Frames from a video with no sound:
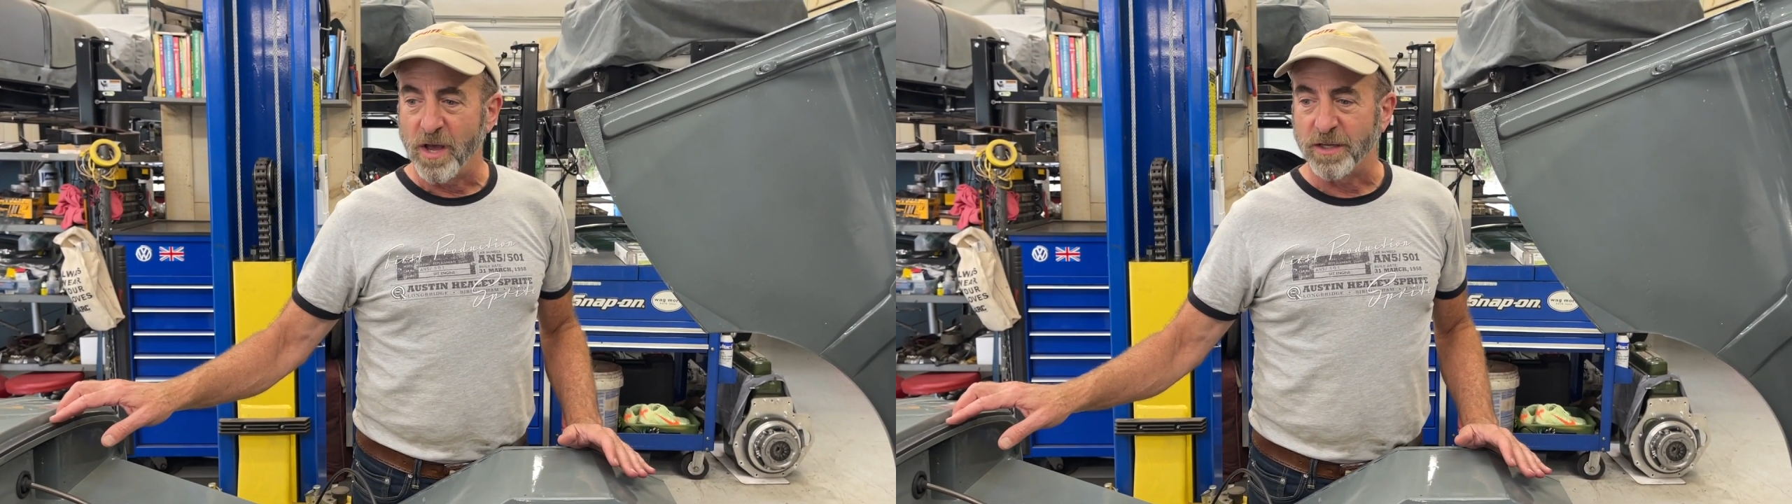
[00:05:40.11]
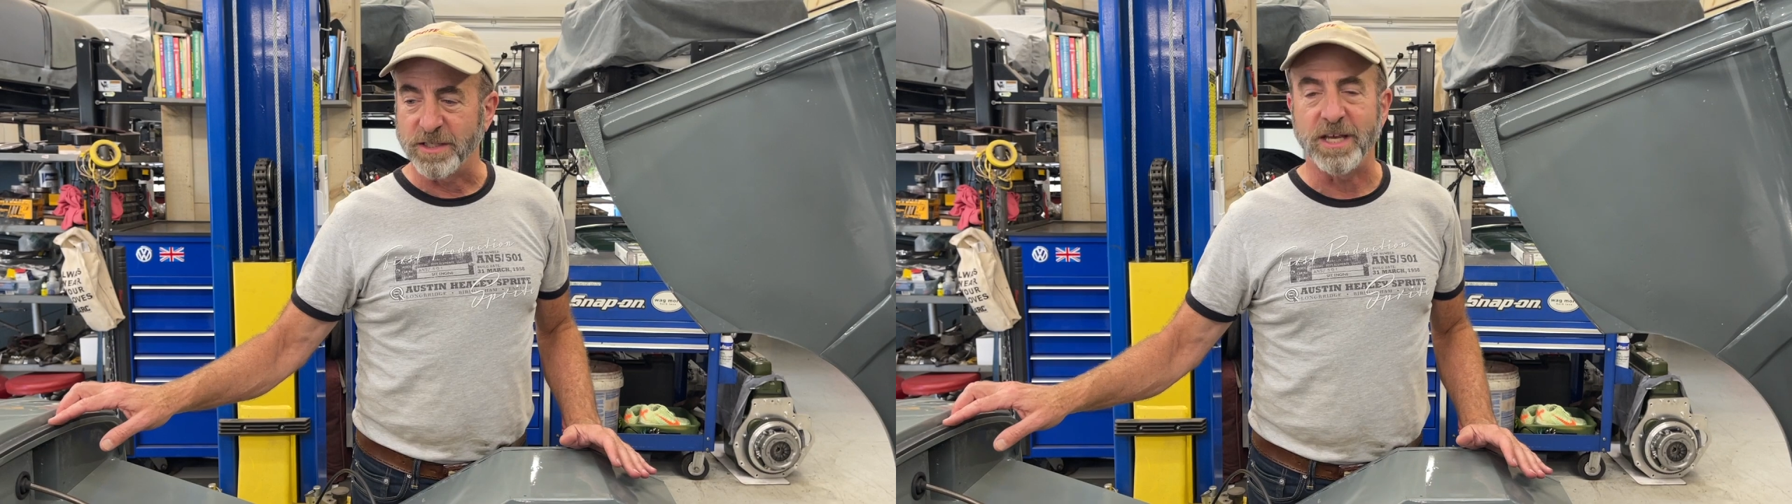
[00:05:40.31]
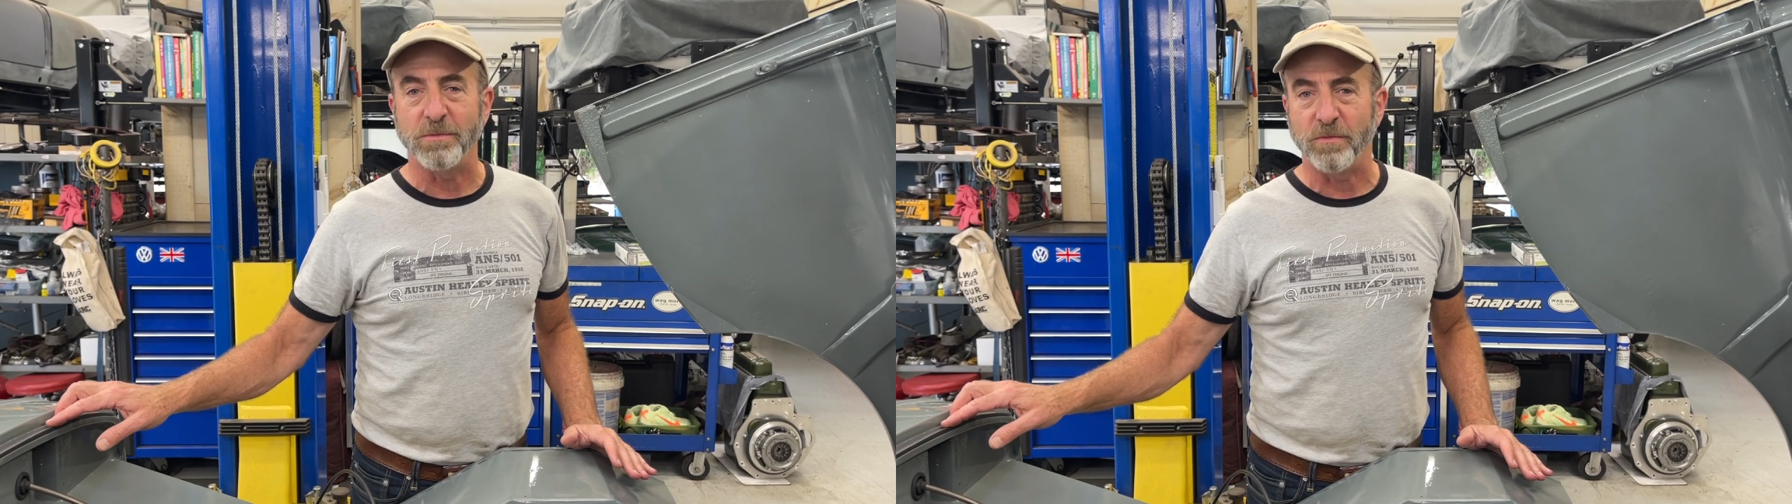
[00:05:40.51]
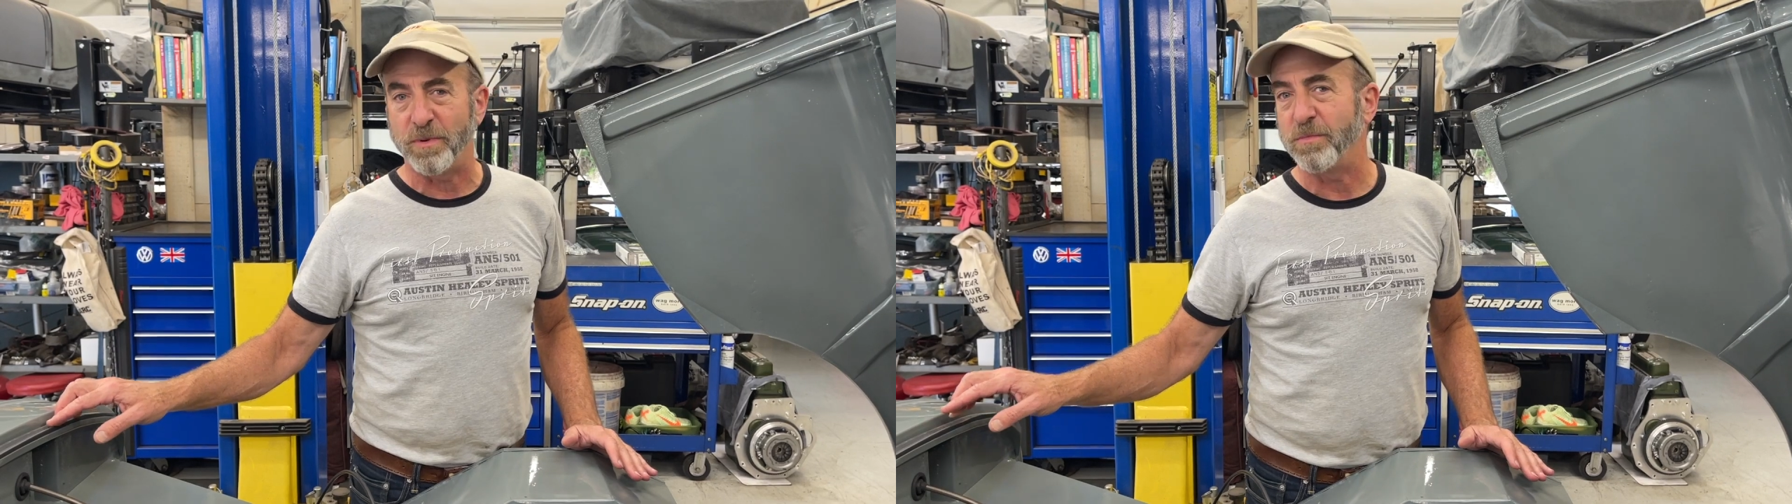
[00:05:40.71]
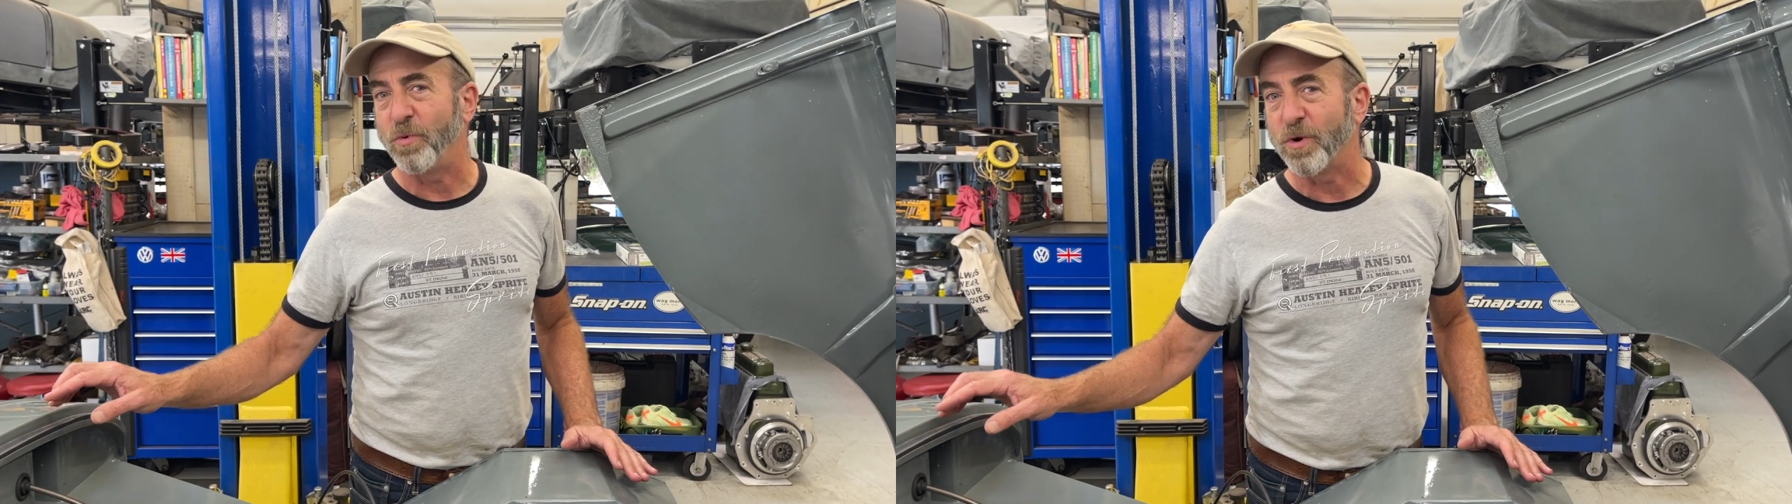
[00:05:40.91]
a team of
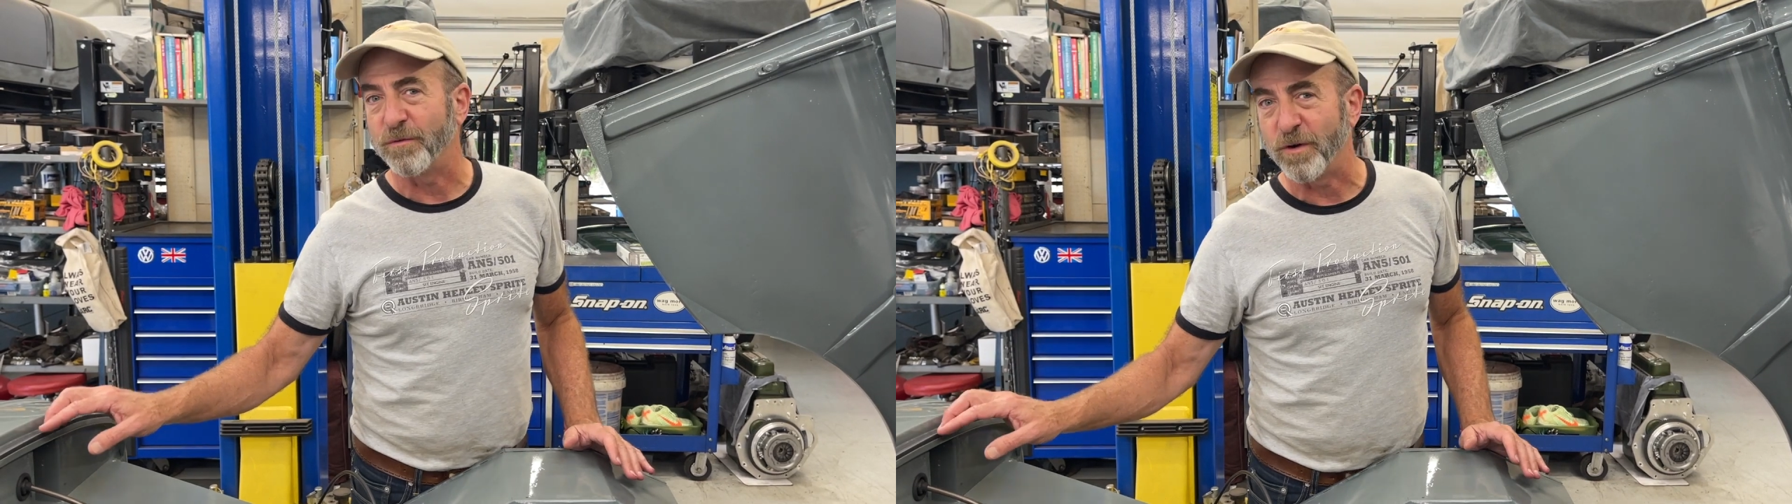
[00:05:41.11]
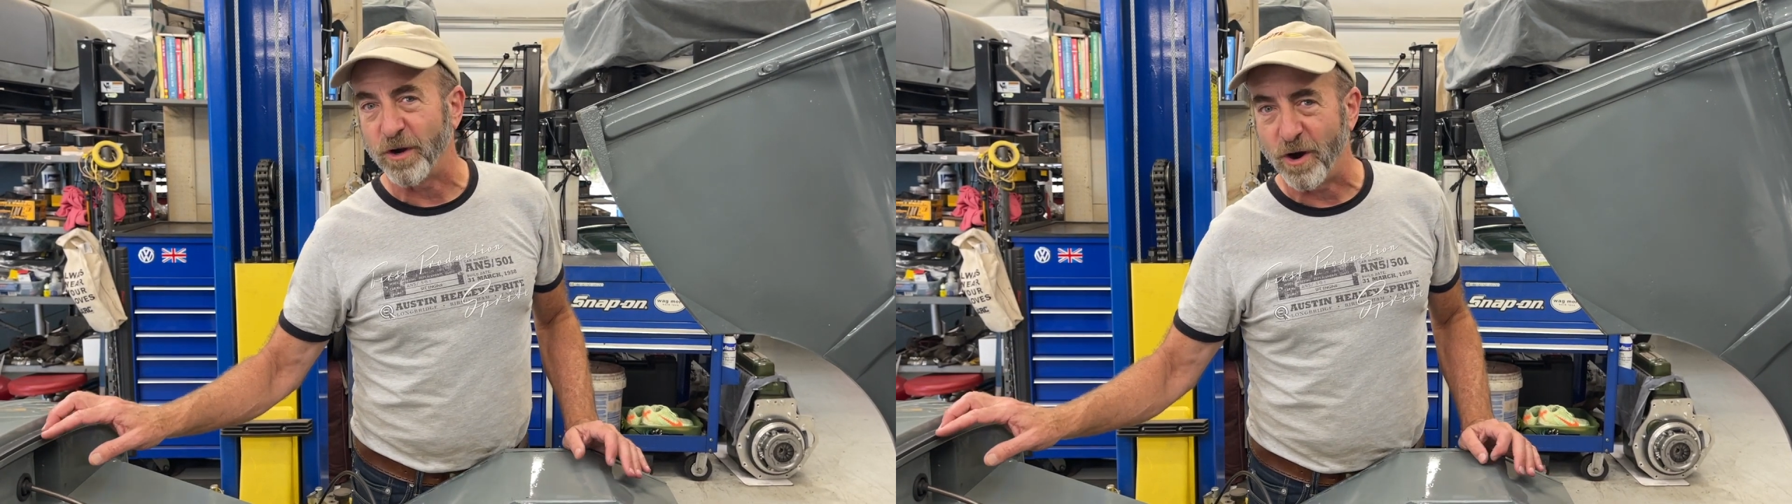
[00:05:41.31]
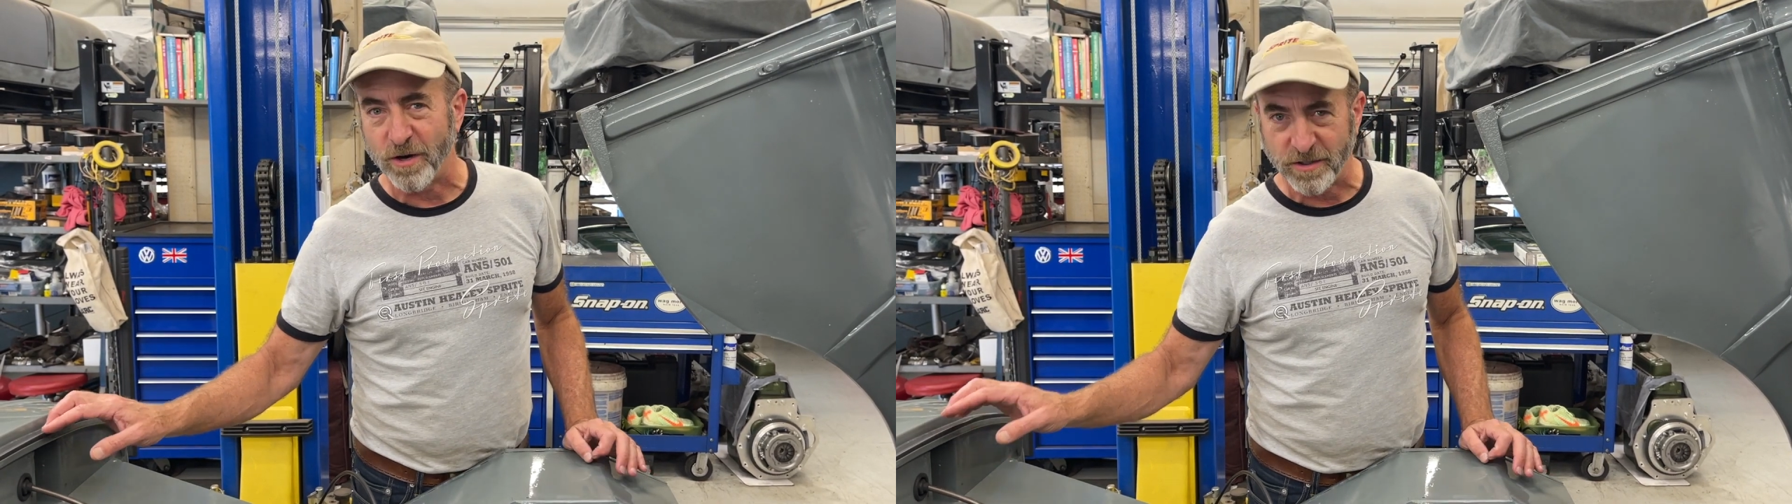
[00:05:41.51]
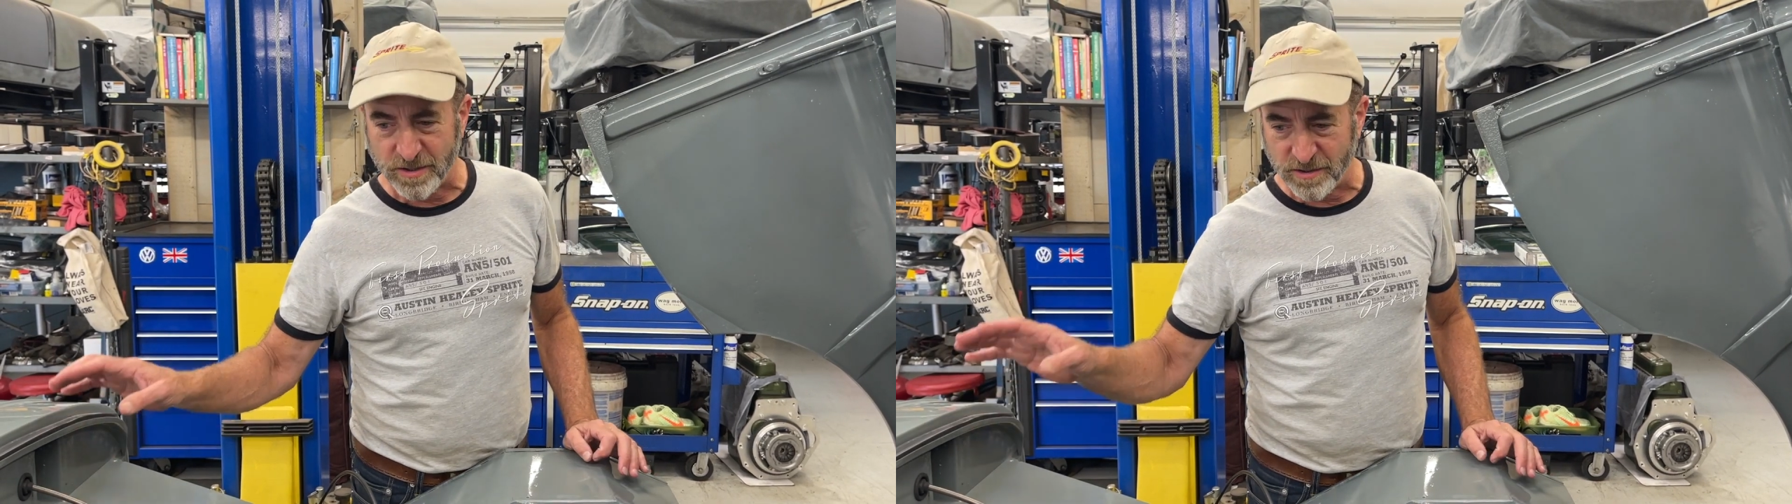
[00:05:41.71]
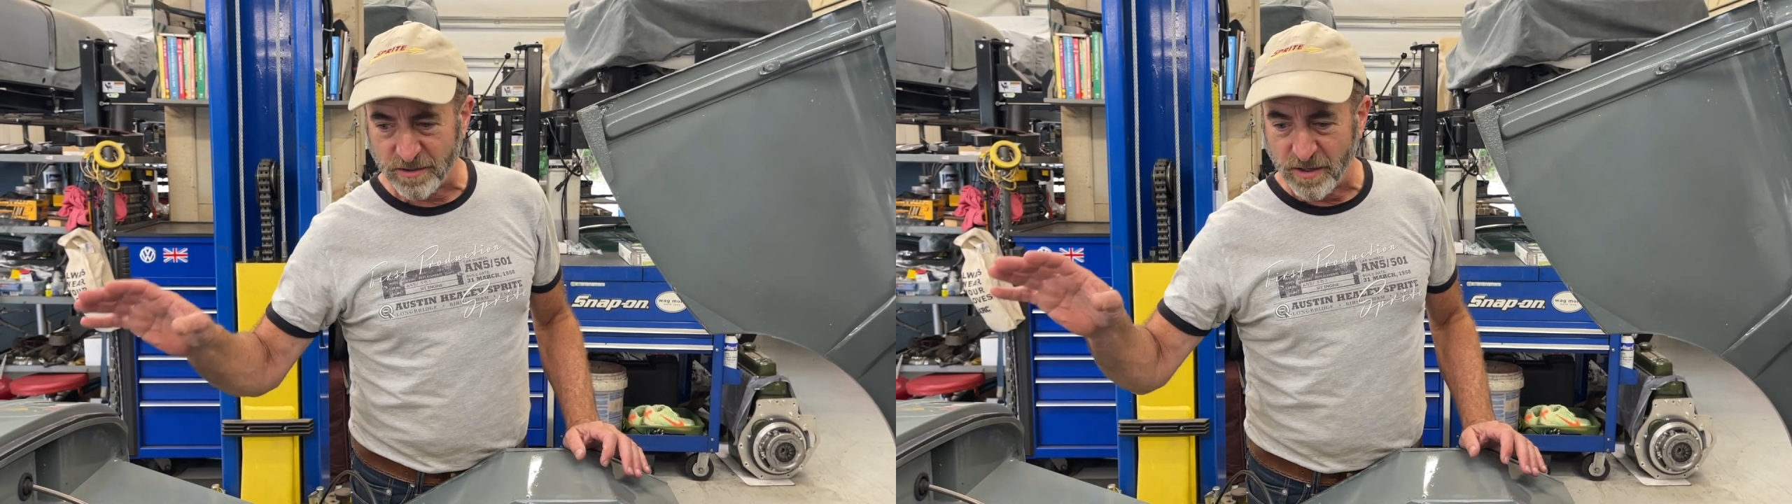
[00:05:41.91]
people work very hard
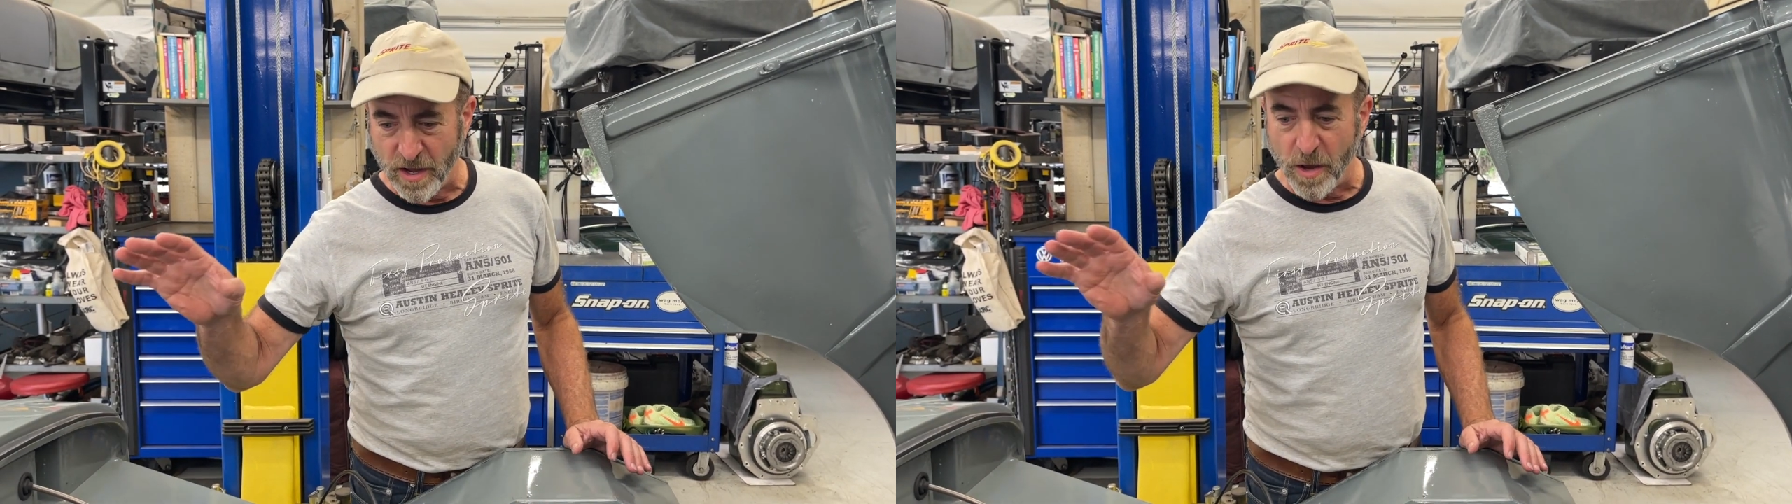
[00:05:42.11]
to